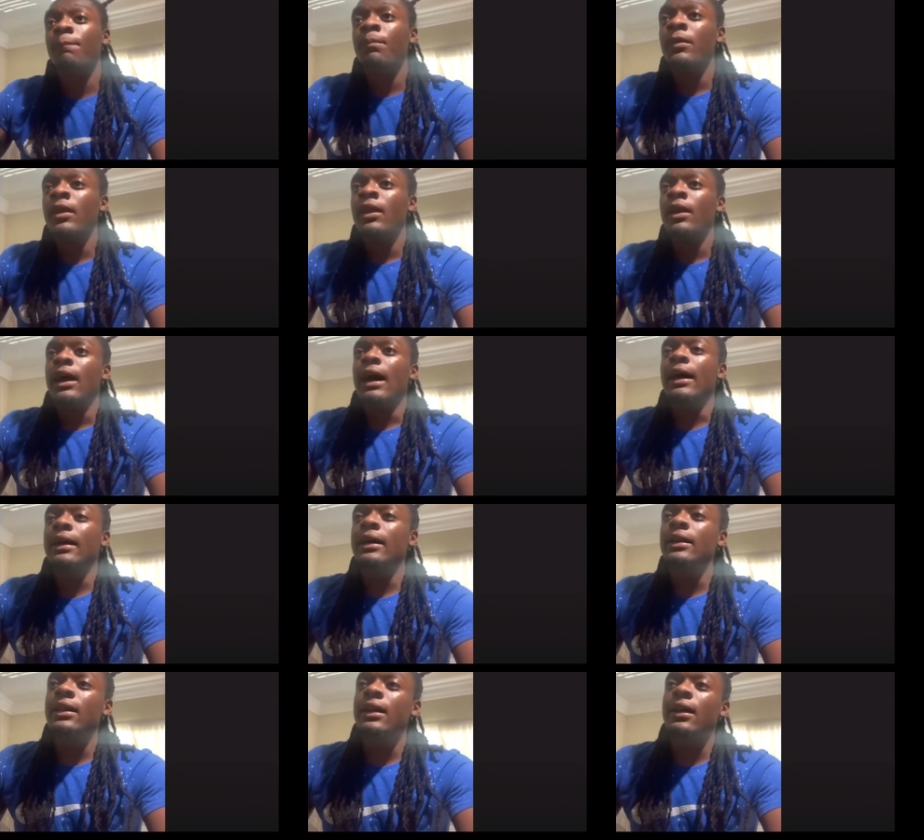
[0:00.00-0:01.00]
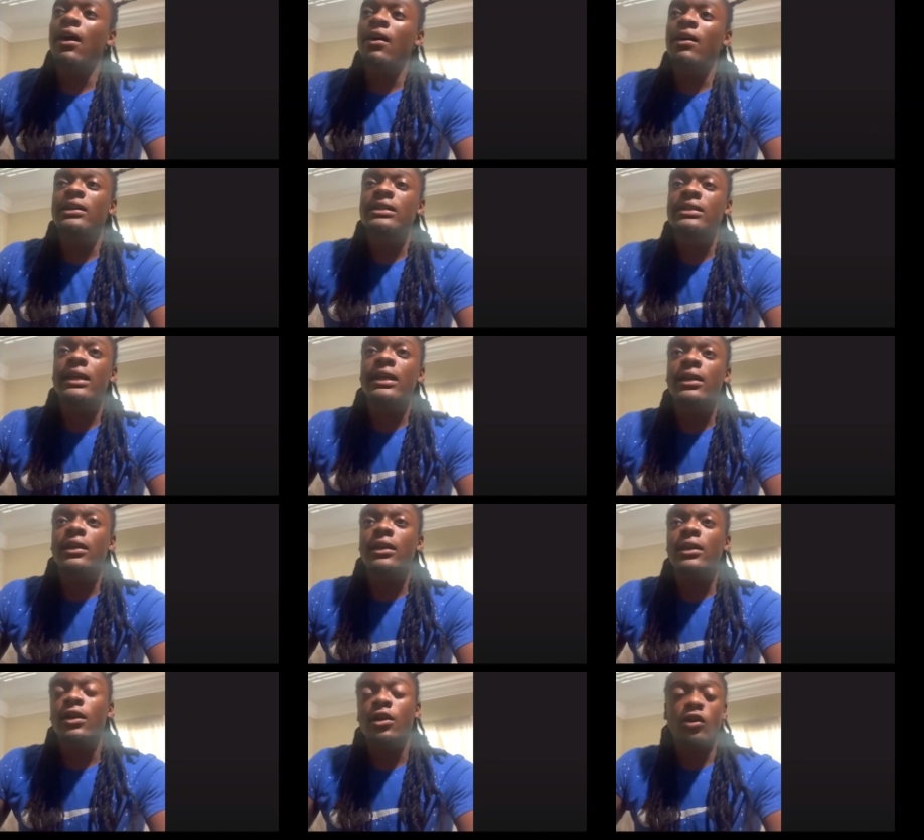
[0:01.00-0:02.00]
I get that August 2nd.
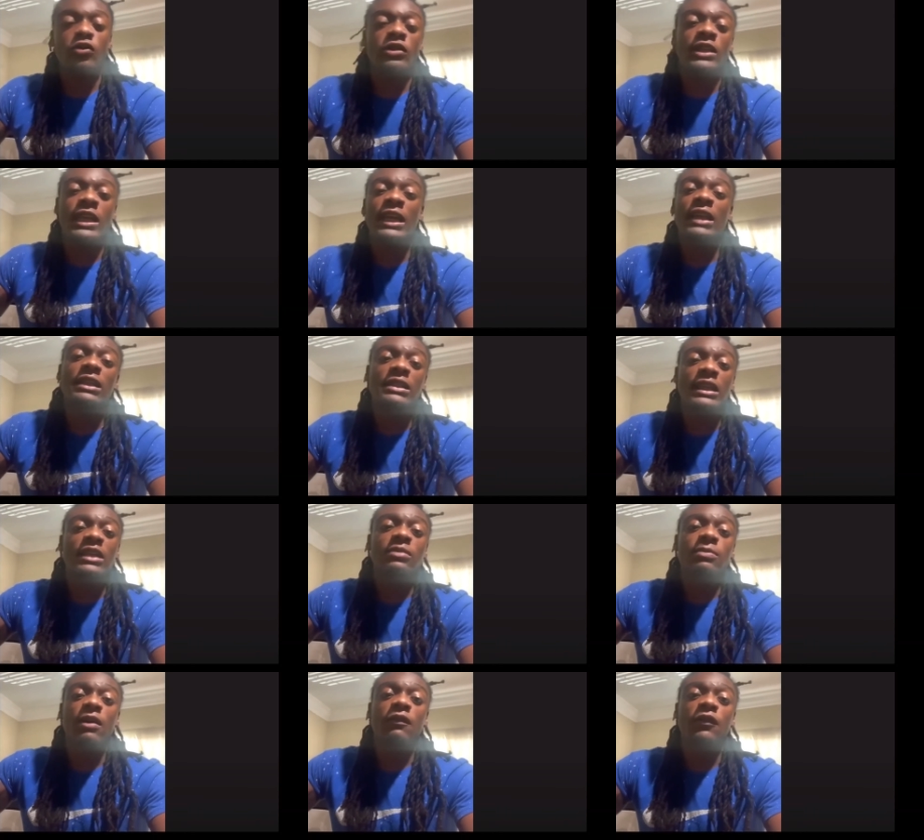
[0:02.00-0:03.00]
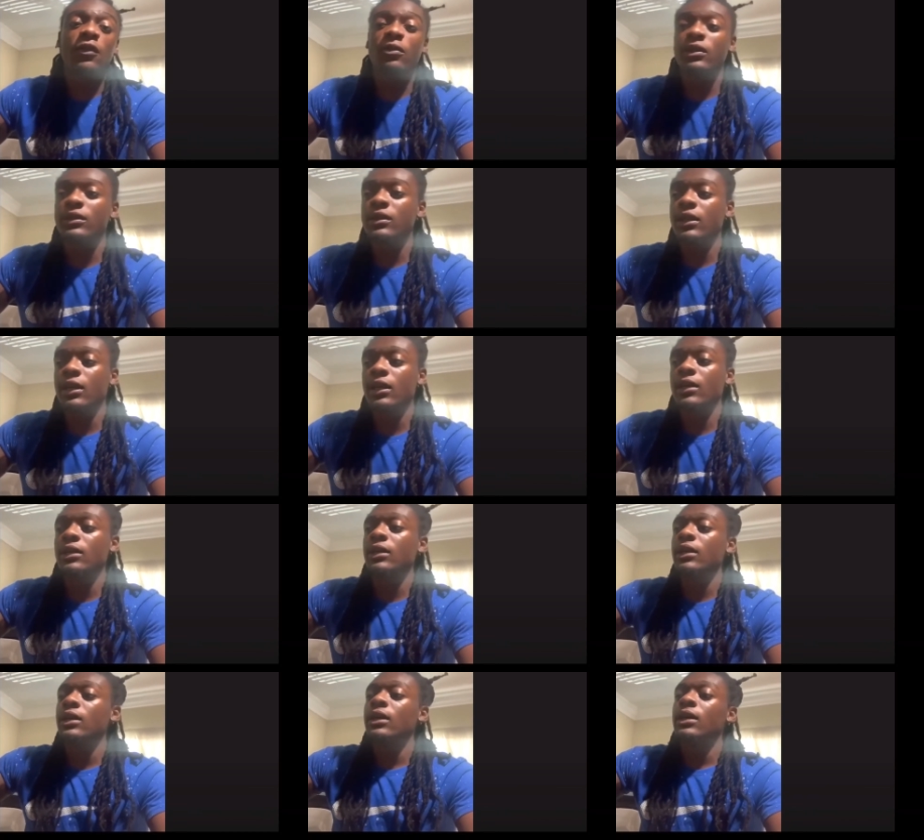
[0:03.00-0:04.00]
Coach Kelly texted my phone and said,
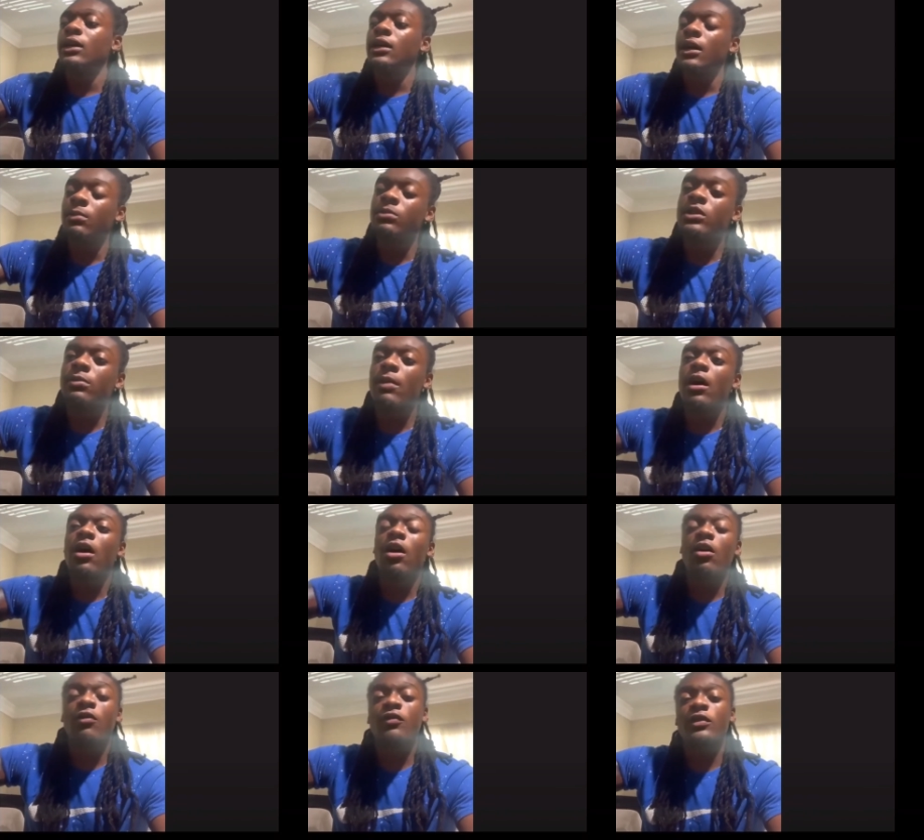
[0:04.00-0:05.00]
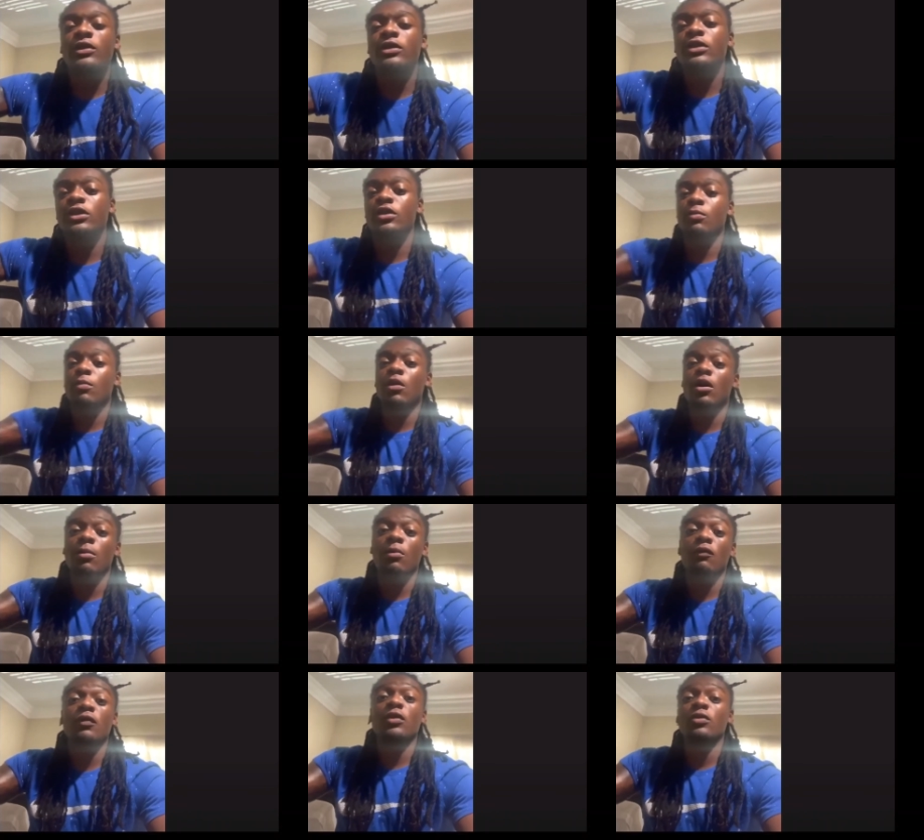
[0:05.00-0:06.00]
come to my office tomorrow
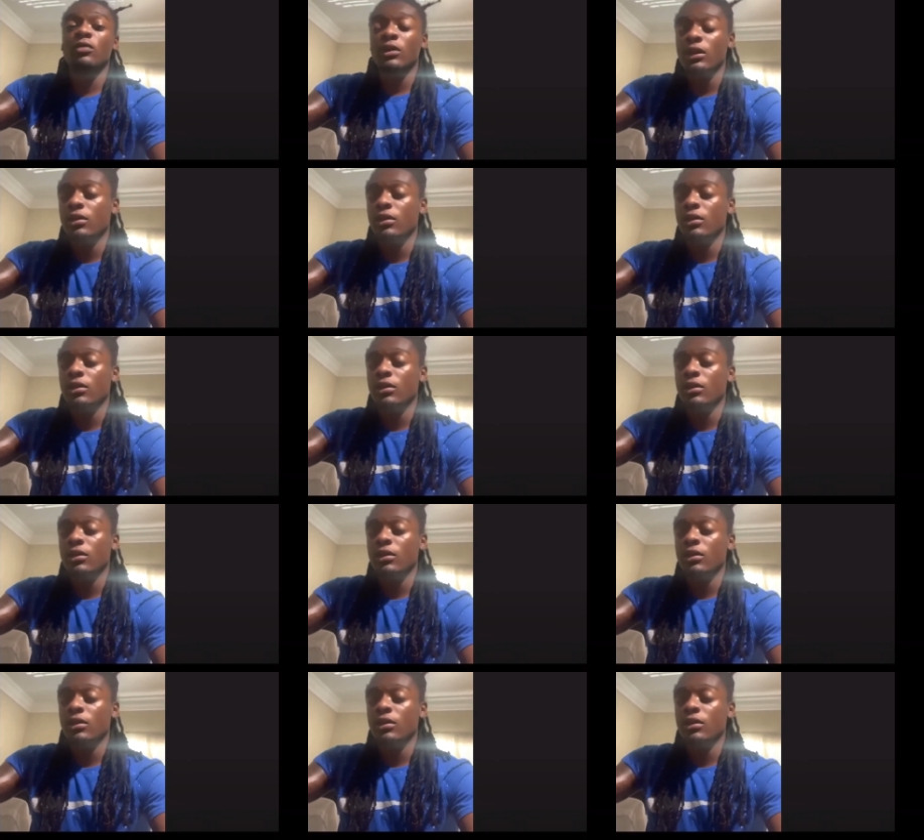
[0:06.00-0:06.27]
before you leave.